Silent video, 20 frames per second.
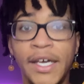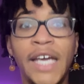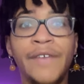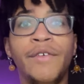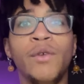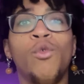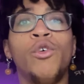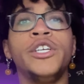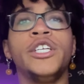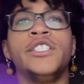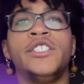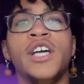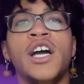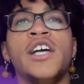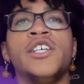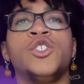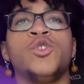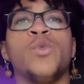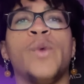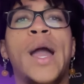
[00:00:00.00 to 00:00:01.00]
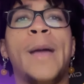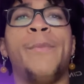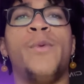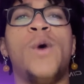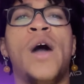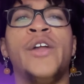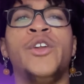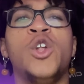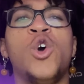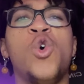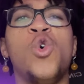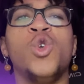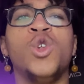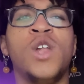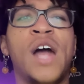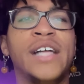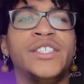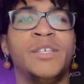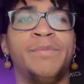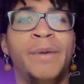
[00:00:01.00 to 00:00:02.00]
Even when he does grapple, I know
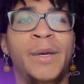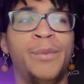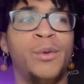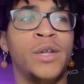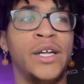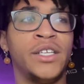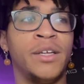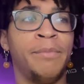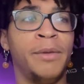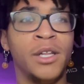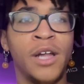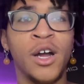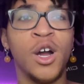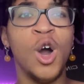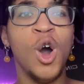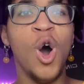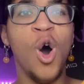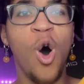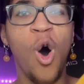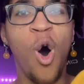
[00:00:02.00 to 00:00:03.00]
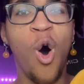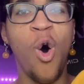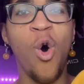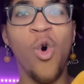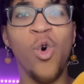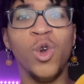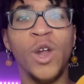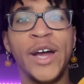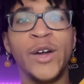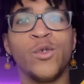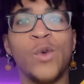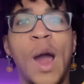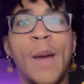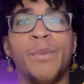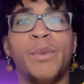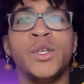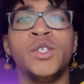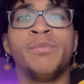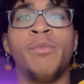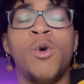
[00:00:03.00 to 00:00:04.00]
lots of people like to be like, oh, like
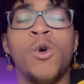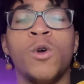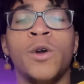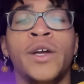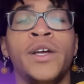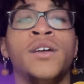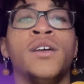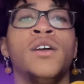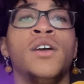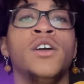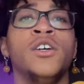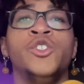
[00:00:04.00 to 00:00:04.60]
grappling's boring.